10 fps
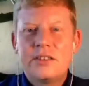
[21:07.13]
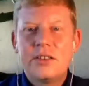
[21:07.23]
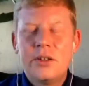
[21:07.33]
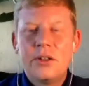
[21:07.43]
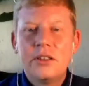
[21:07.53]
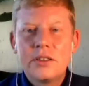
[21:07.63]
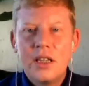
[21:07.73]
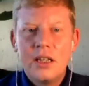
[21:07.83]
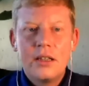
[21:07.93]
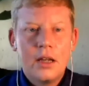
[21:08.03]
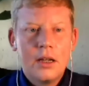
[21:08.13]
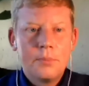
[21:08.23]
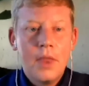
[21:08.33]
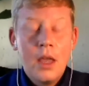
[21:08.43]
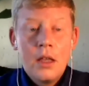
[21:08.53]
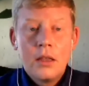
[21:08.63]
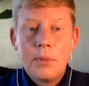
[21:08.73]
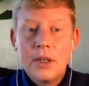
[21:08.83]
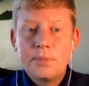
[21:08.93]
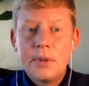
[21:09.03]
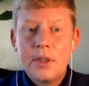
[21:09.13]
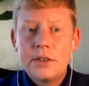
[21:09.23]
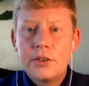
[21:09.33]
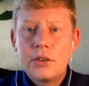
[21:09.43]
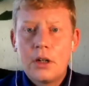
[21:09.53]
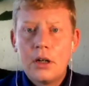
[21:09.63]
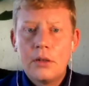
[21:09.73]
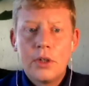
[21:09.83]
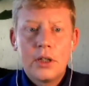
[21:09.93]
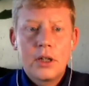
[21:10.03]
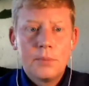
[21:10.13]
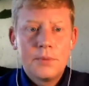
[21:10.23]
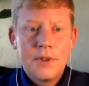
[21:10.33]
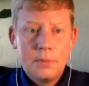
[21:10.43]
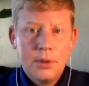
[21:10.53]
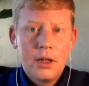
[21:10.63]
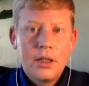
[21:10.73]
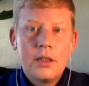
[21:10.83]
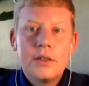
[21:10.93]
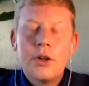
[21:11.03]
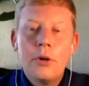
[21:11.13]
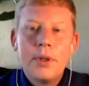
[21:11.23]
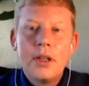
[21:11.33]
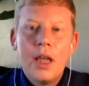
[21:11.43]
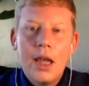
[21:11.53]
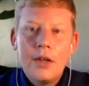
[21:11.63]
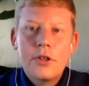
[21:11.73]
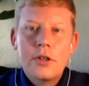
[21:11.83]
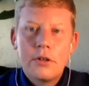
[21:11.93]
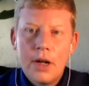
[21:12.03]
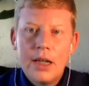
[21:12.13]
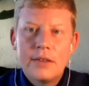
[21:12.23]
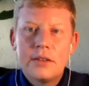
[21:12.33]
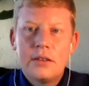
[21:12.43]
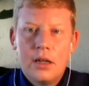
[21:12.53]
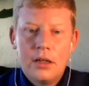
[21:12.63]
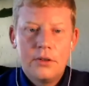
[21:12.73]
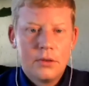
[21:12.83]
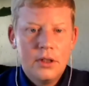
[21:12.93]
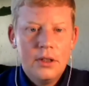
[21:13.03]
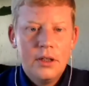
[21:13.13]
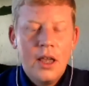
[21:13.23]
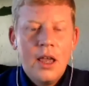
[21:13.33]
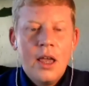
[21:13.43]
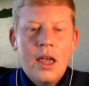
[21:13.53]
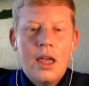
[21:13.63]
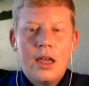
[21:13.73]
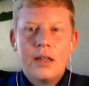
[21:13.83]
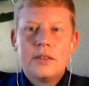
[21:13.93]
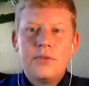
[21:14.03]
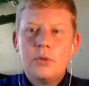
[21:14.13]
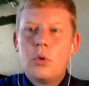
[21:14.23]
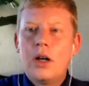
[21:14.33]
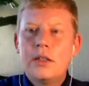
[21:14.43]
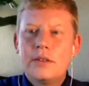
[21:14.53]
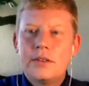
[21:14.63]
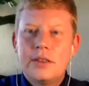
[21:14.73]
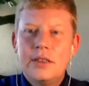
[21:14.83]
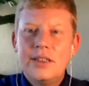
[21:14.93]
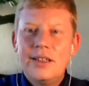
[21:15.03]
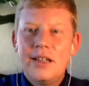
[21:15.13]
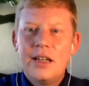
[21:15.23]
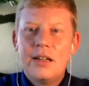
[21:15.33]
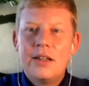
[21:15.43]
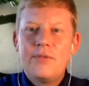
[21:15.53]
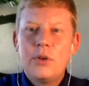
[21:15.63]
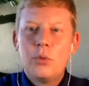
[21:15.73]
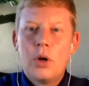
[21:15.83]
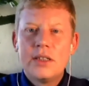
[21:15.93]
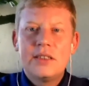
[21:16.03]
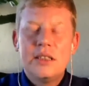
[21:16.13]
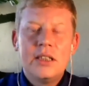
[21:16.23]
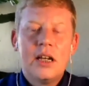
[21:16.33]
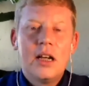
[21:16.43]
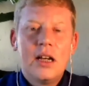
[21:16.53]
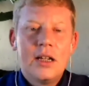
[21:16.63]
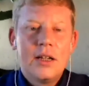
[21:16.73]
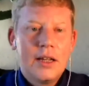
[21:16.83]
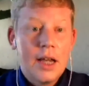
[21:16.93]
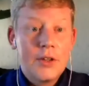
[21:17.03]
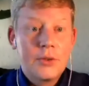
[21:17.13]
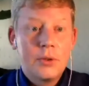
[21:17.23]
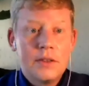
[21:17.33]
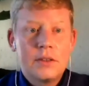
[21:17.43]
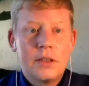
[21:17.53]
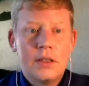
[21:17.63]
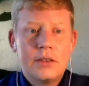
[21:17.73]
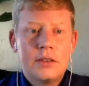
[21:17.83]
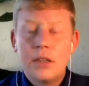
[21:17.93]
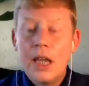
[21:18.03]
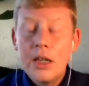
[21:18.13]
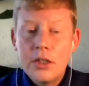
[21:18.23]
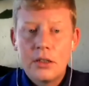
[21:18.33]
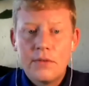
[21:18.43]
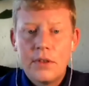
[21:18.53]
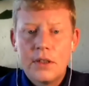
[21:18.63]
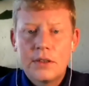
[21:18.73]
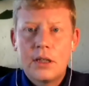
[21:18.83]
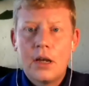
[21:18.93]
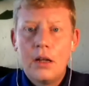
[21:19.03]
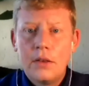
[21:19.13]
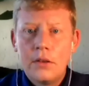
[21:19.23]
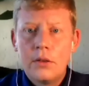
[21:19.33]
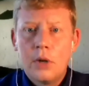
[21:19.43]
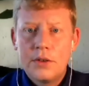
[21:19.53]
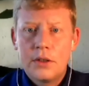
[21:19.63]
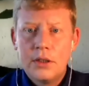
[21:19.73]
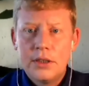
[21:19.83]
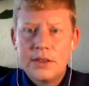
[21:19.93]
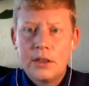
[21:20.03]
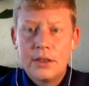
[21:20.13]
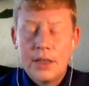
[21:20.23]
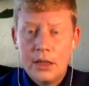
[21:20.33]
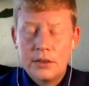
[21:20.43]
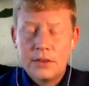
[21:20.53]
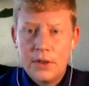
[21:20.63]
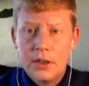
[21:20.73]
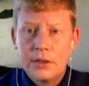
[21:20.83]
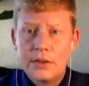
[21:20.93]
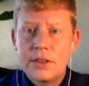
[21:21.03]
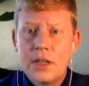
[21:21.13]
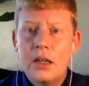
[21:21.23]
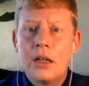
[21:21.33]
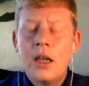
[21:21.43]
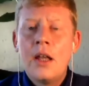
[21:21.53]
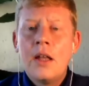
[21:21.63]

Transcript: So it looks like the best place to start when it comes to the plugin is openhgrant.org. And if you want to see, an actual installation of this on the Walter and Elise Haas Fund site,